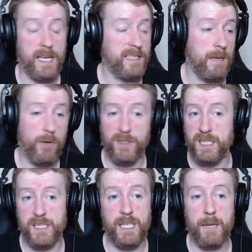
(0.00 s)
I see him
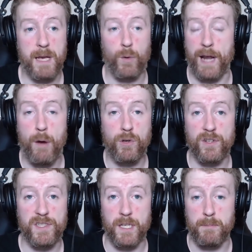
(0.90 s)
consistently make what I would
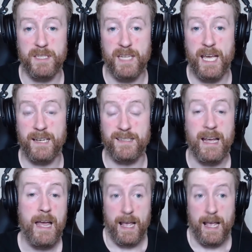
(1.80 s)
consider mistakes,